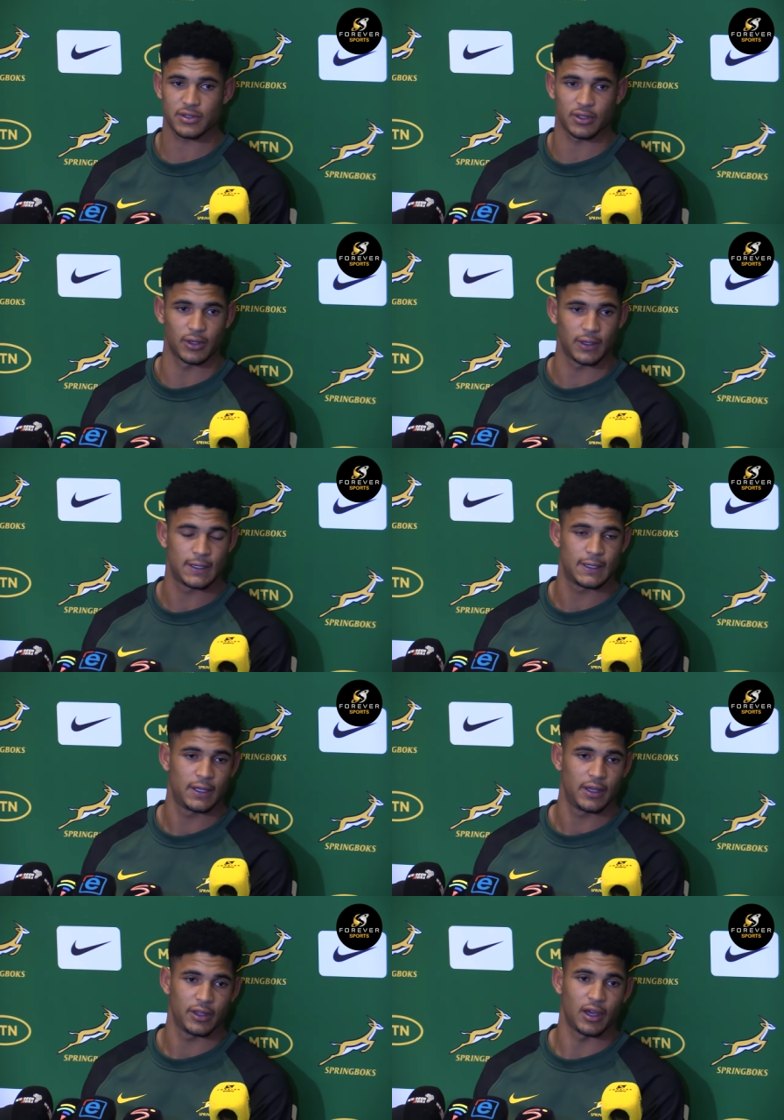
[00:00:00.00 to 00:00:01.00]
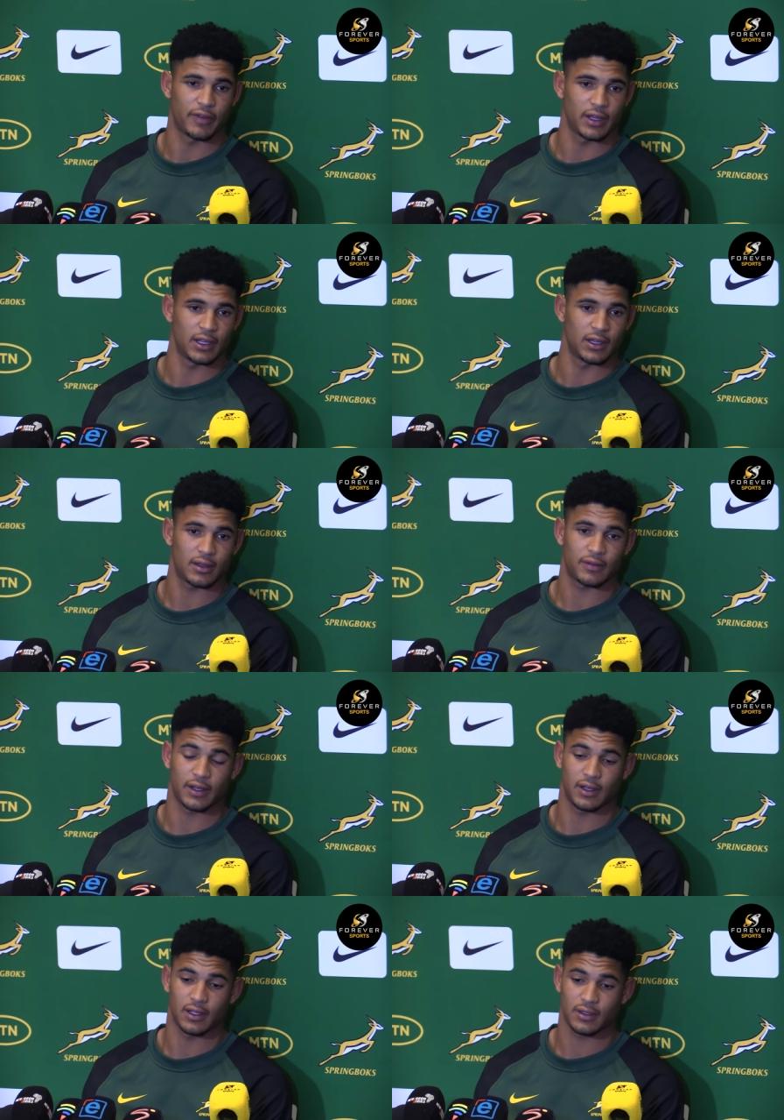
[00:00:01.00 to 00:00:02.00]
So yeah, I've had
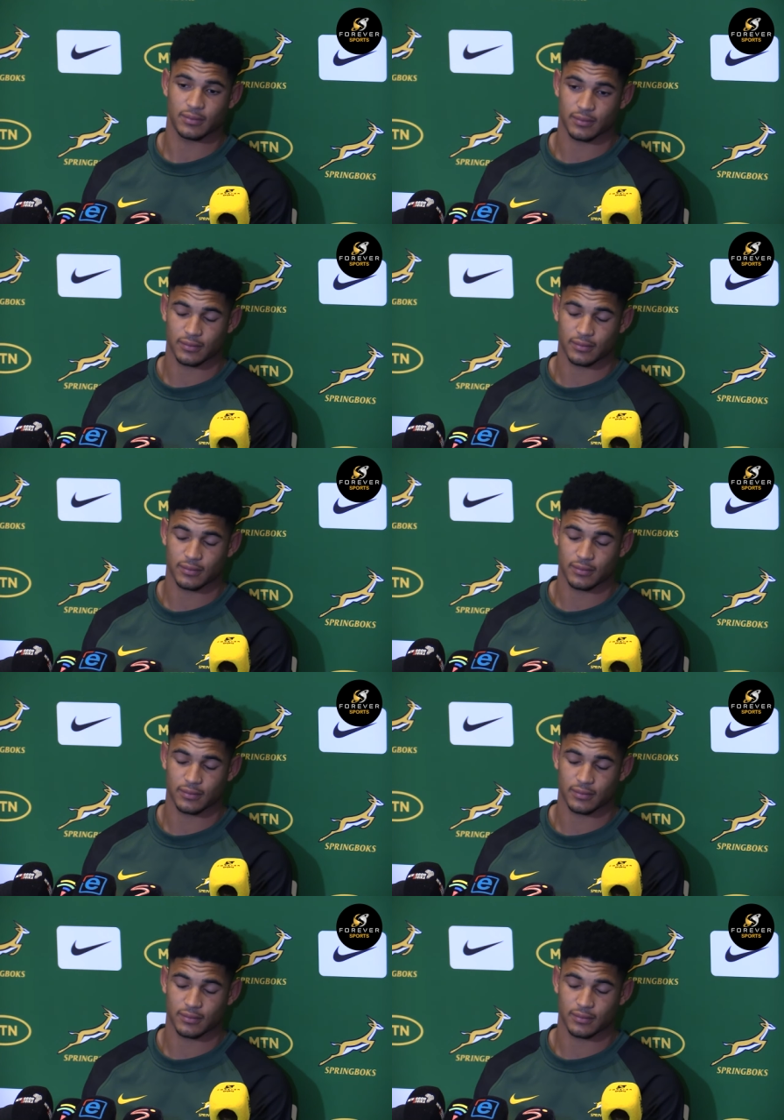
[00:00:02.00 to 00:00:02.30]
a